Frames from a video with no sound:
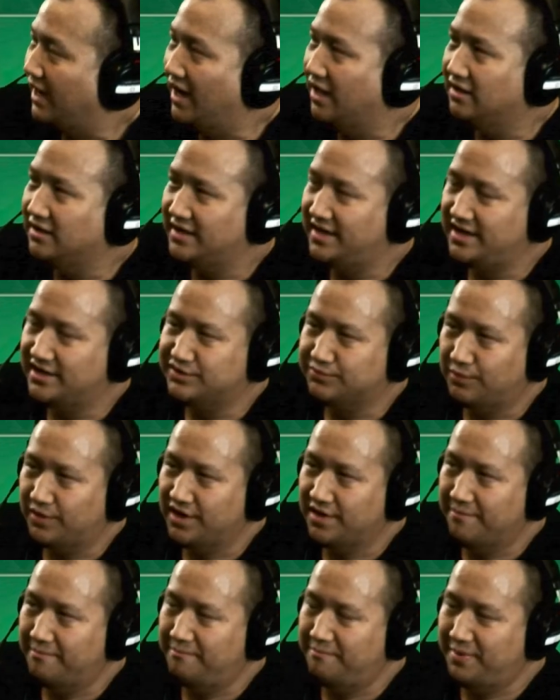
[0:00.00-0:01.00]
LA is
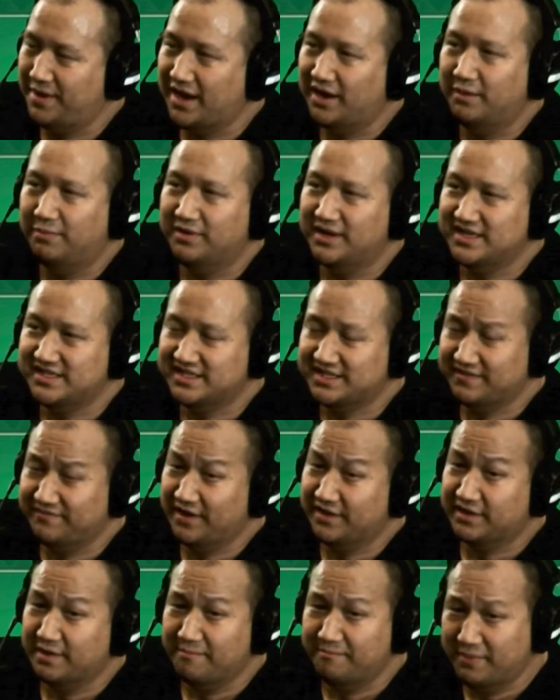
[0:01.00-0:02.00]
one of the better places, if
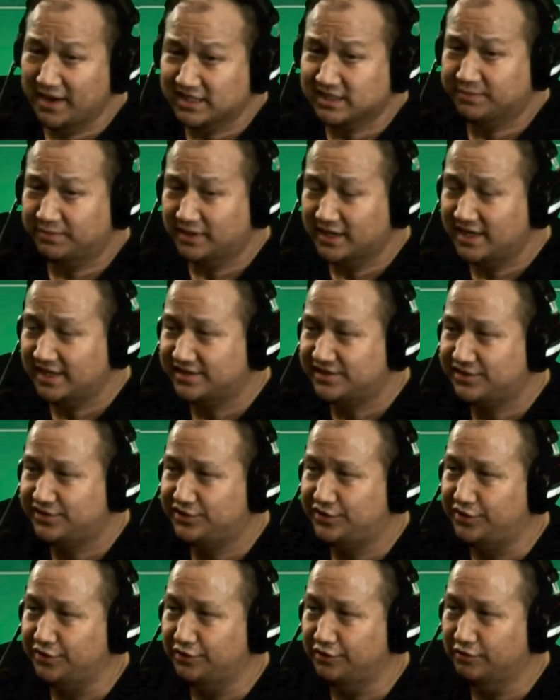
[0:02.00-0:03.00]
not the best place,
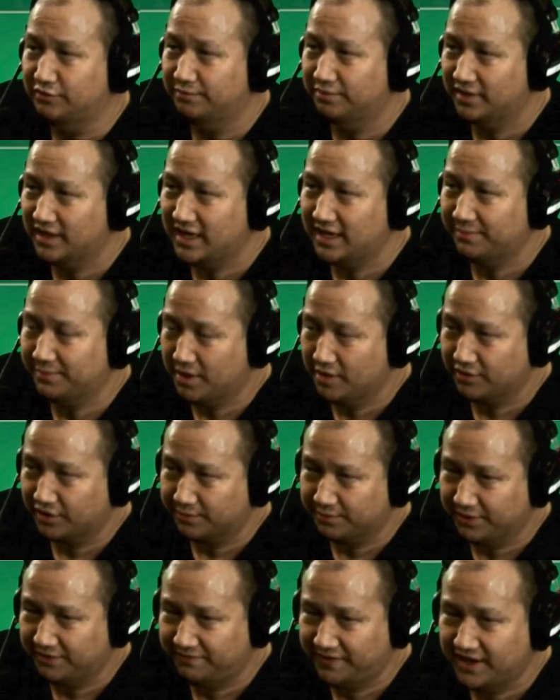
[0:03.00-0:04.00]
to play
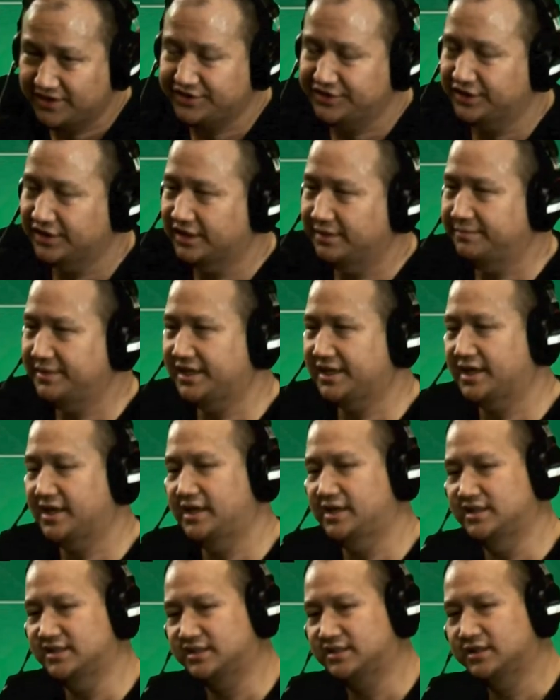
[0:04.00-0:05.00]
poker professionally
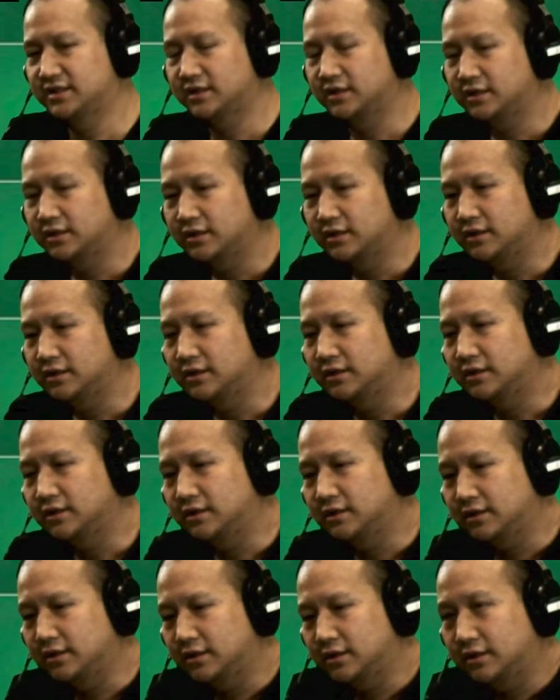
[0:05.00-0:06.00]
because
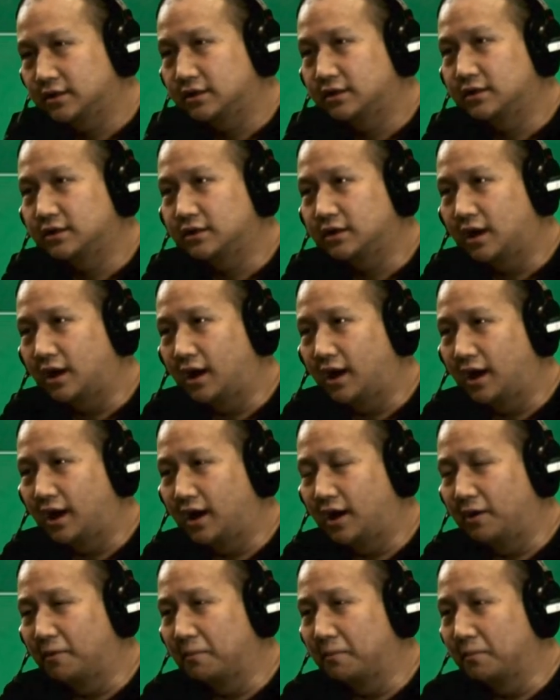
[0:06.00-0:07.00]

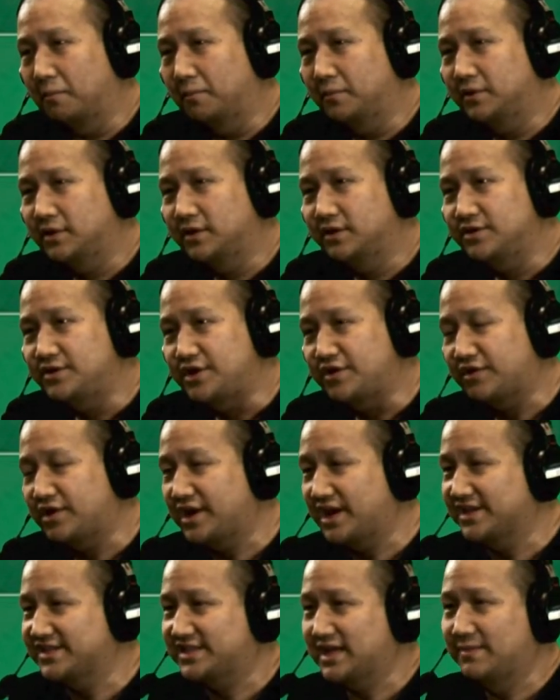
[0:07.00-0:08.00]
you
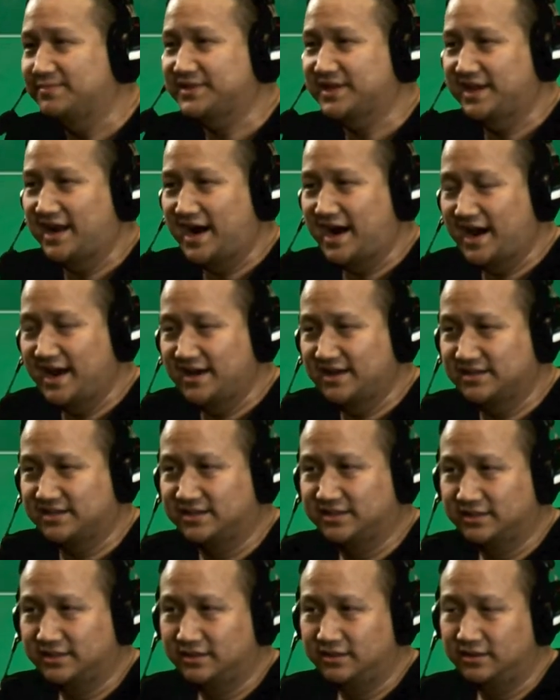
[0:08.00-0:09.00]
could get
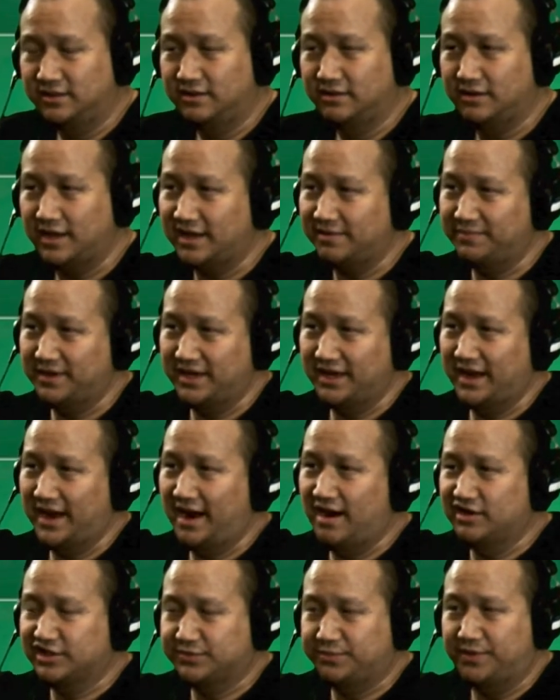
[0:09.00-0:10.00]
subsidized, like being a
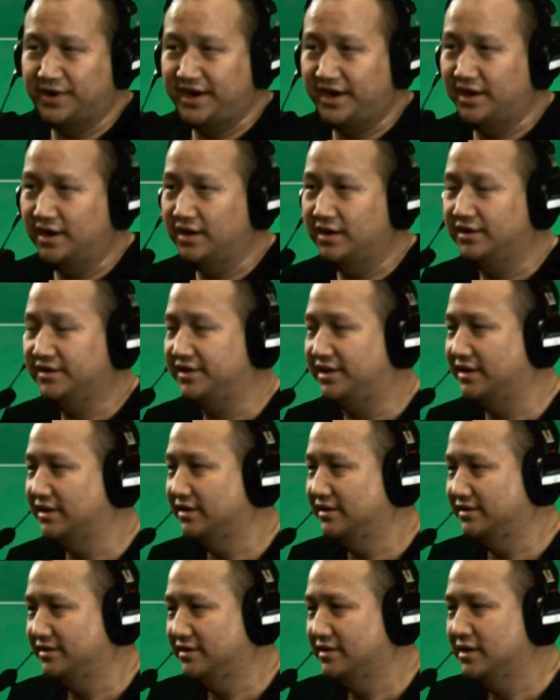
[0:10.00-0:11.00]
house player.
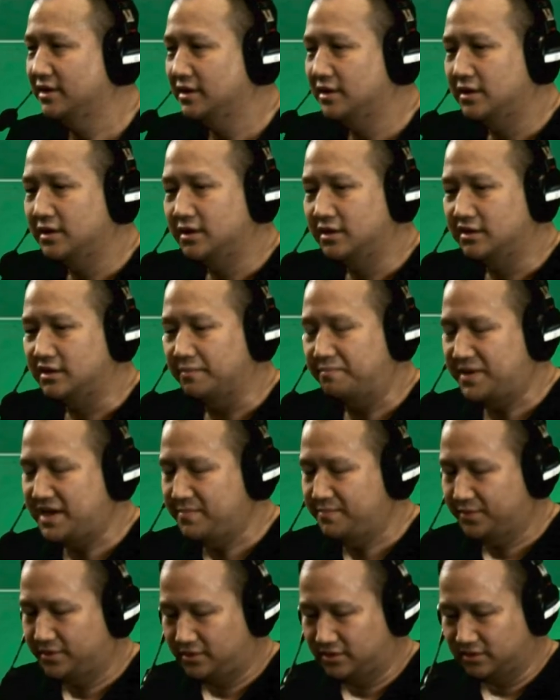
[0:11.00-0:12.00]
The
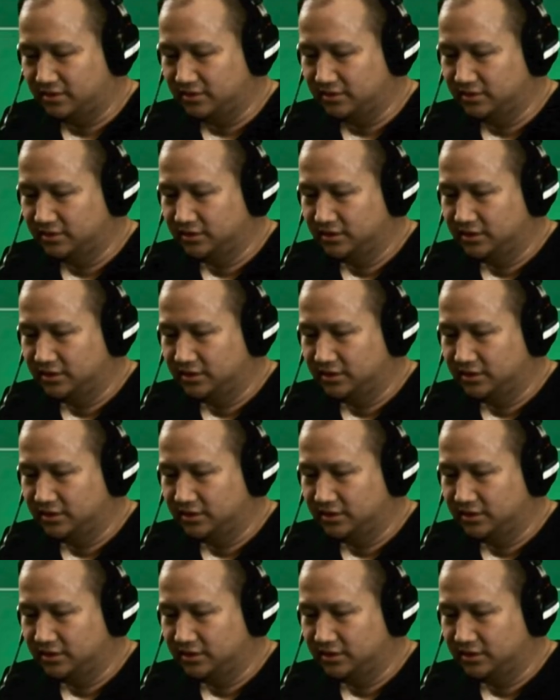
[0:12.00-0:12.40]
people,